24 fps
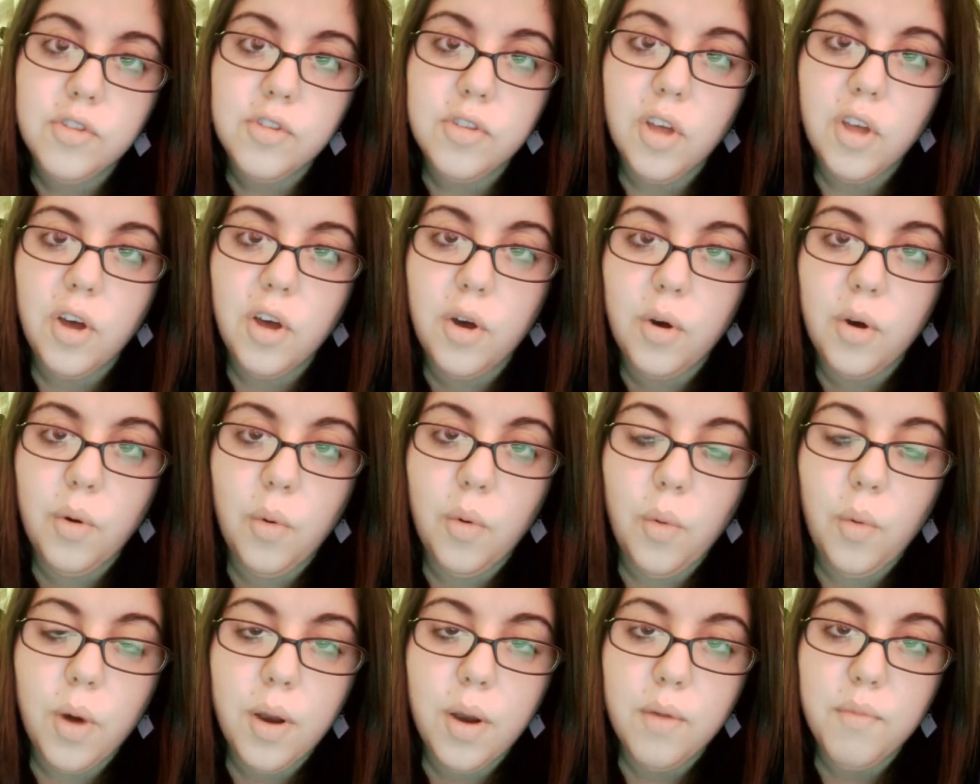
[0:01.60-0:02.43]
So
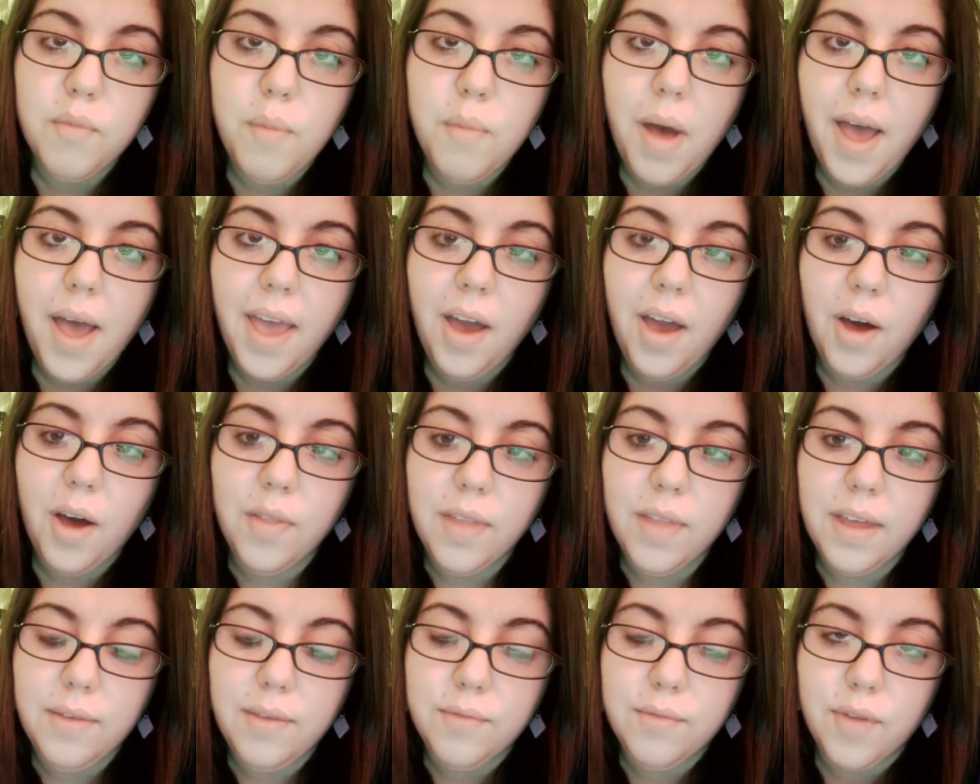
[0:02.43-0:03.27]
one of my
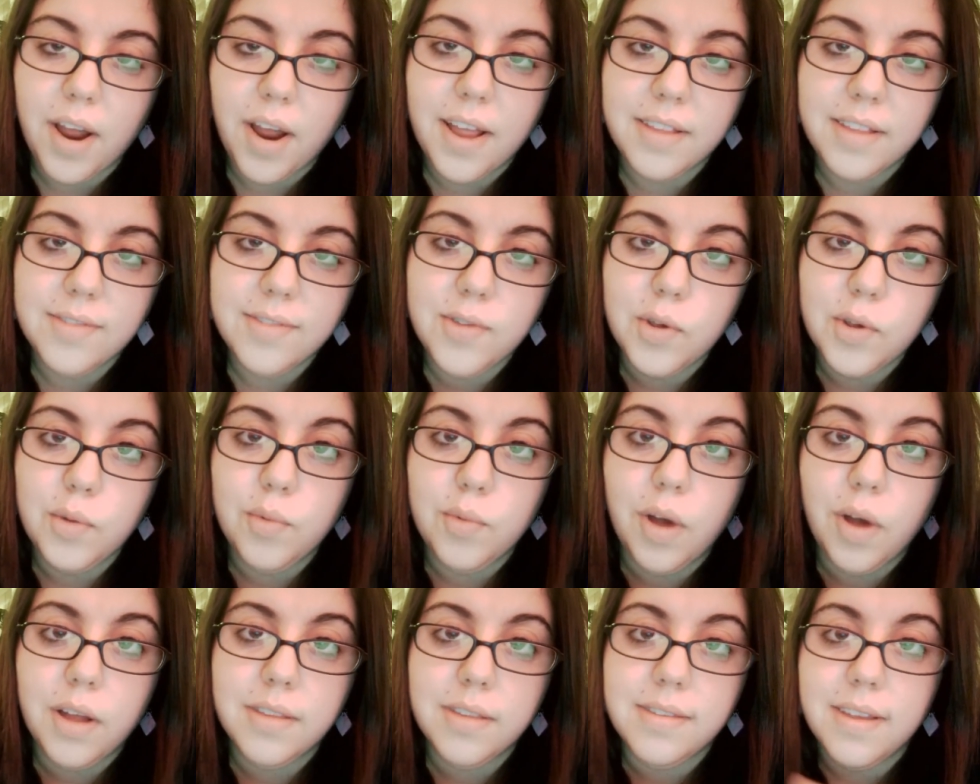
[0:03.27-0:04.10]
online friends who
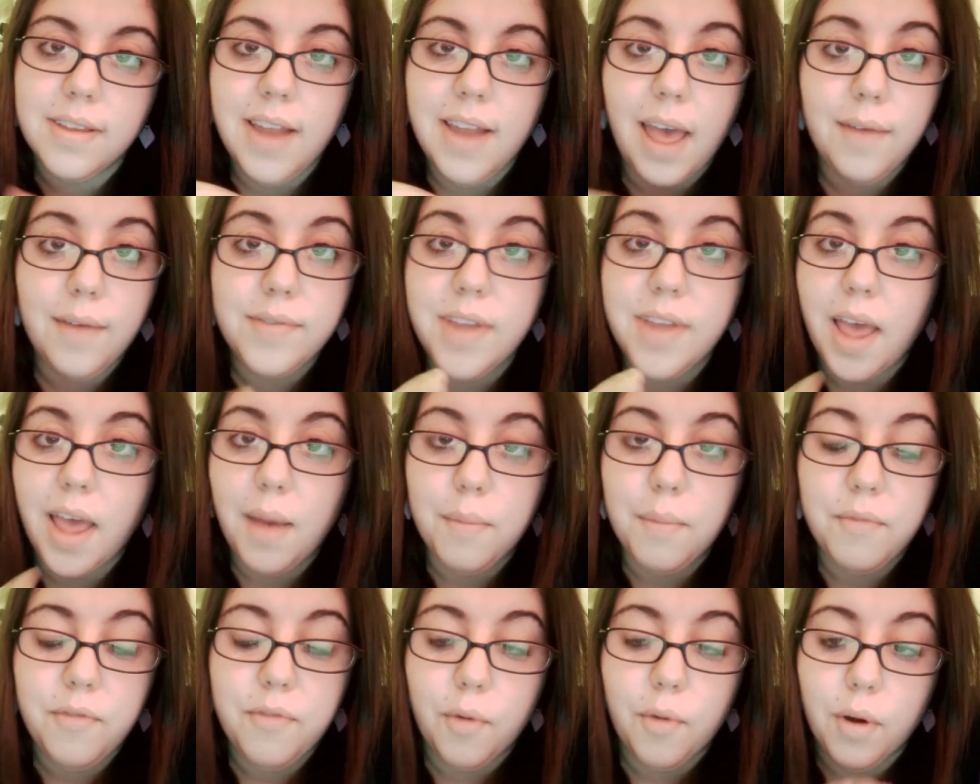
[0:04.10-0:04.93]
runs an F to
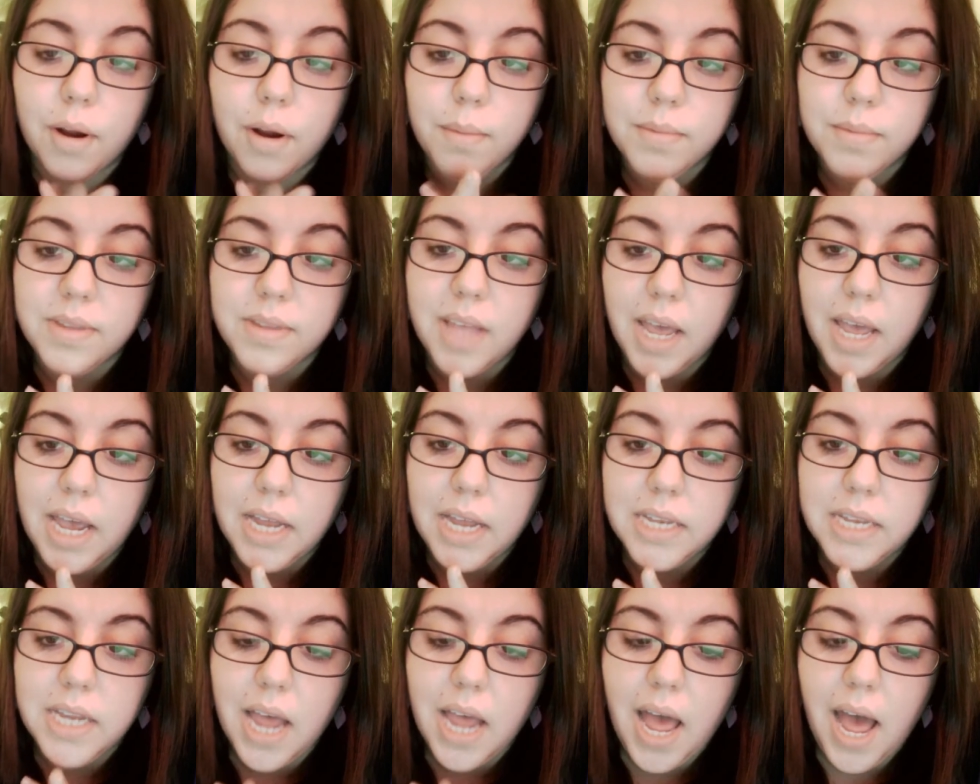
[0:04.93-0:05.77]
M forum
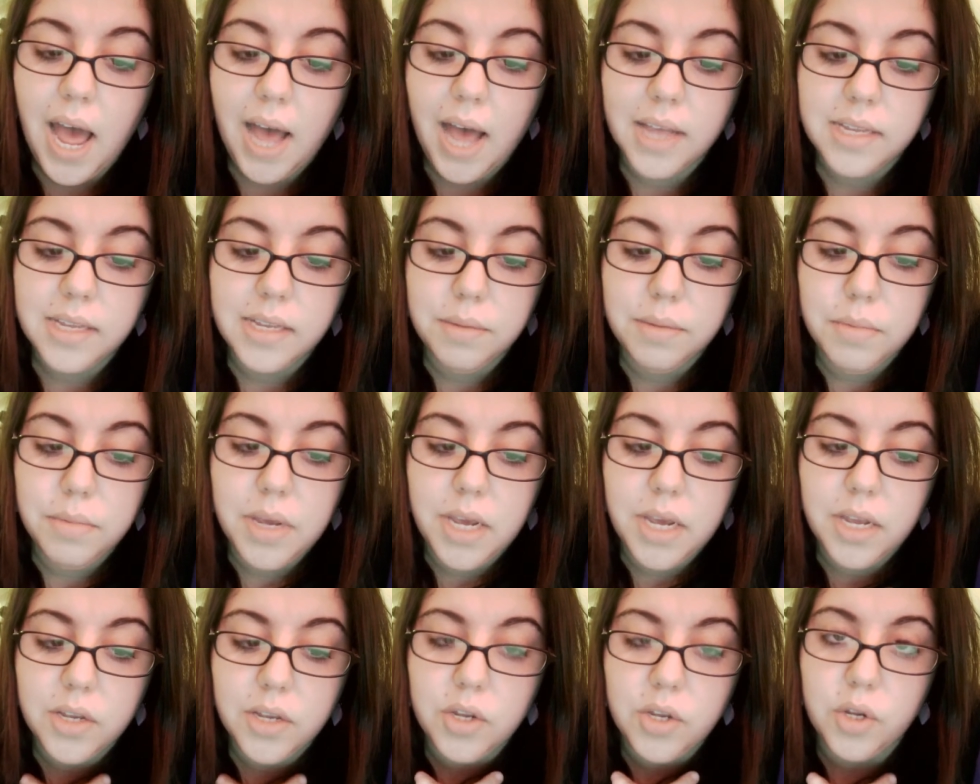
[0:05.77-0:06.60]
site asked
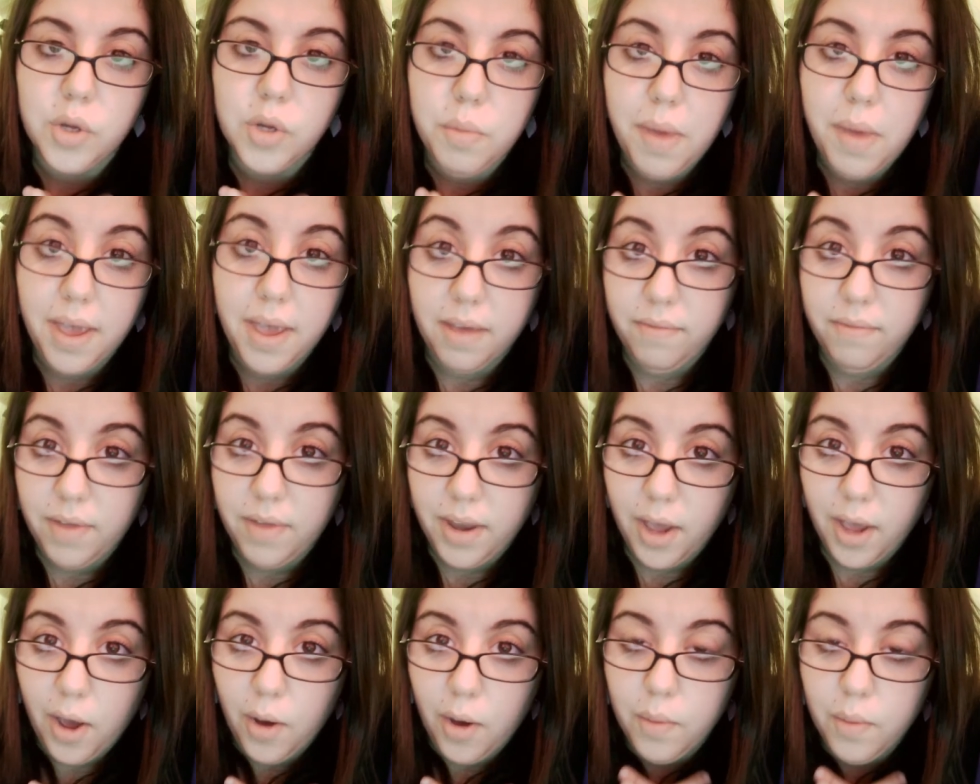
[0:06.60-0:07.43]
me to make a
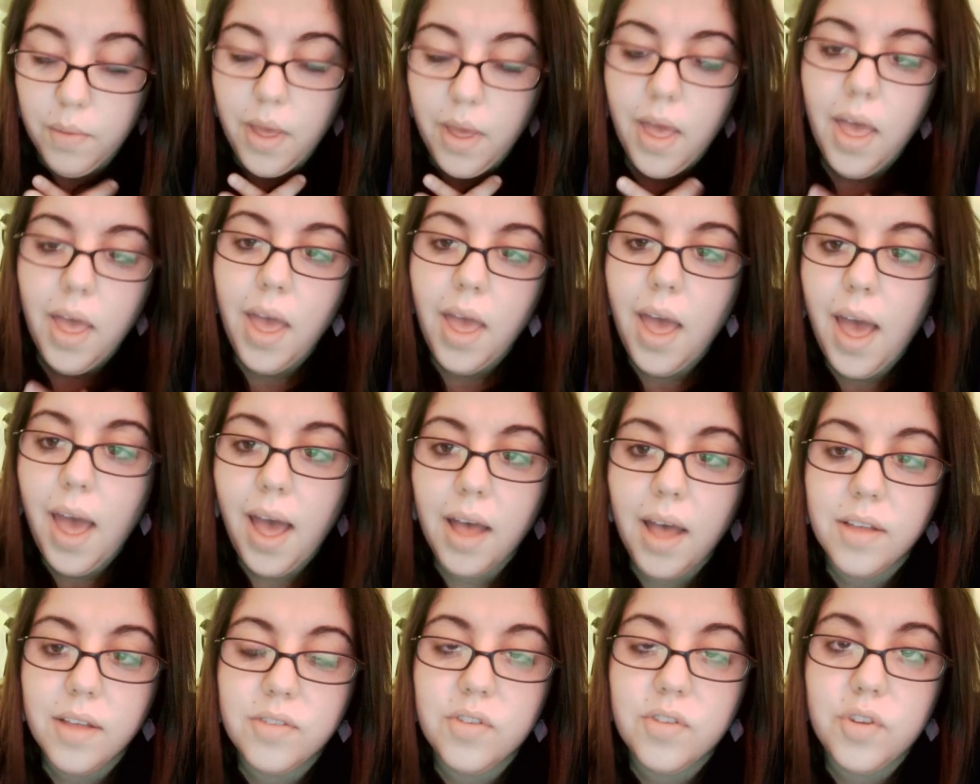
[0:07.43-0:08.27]
video
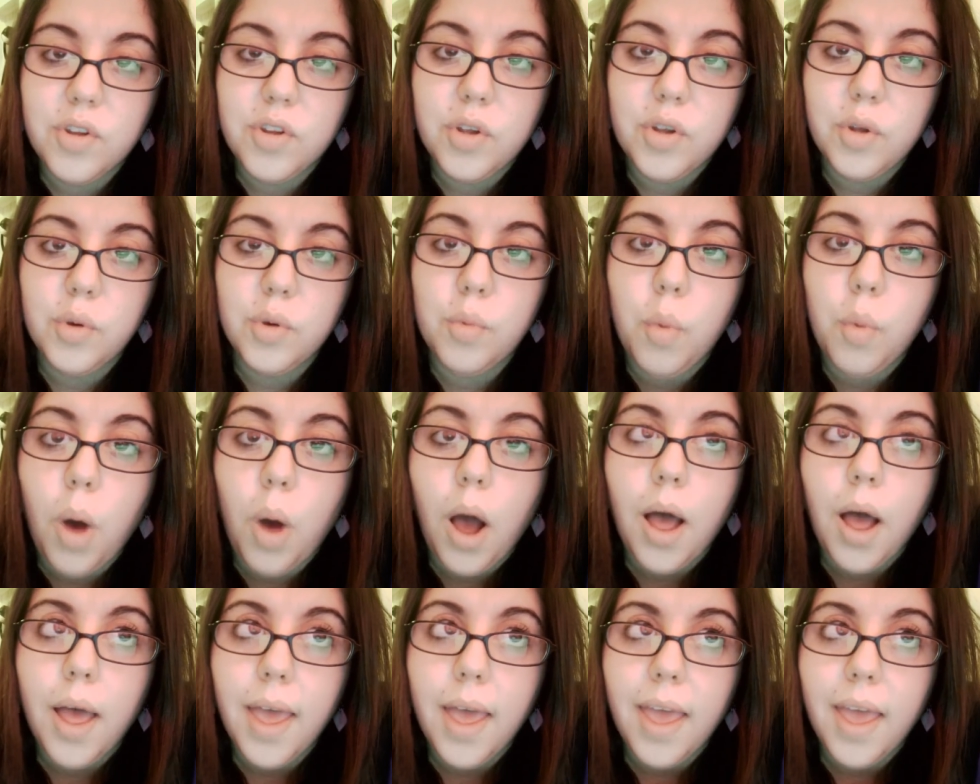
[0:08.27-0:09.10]
as to
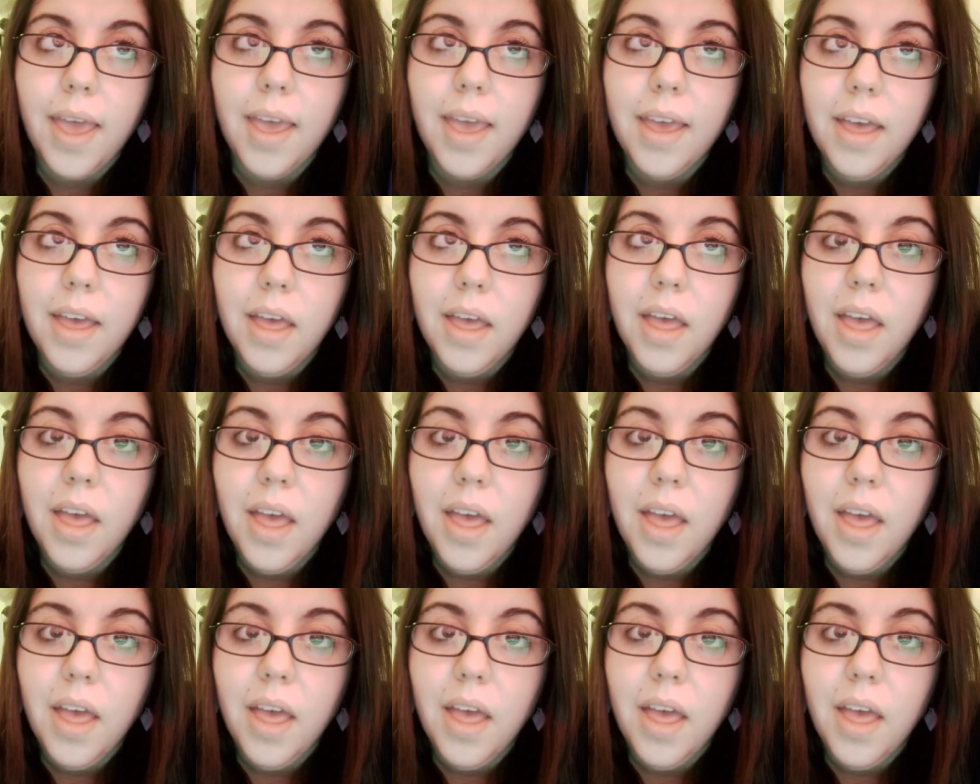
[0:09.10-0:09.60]
why